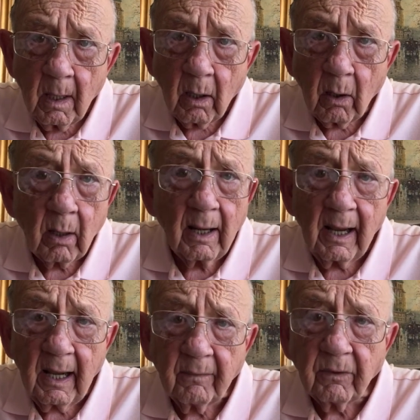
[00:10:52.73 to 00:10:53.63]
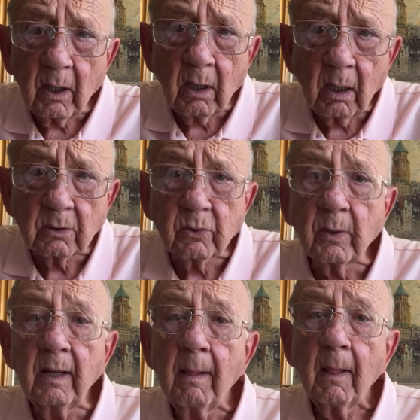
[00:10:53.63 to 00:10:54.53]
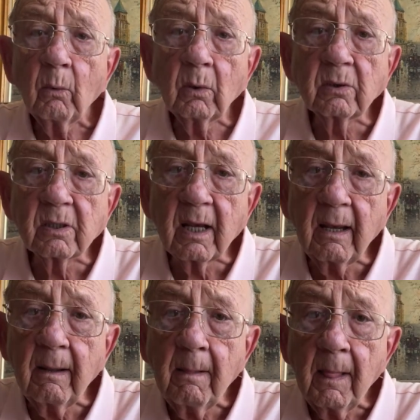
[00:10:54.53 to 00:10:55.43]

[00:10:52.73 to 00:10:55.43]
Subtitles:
all right, half the country will say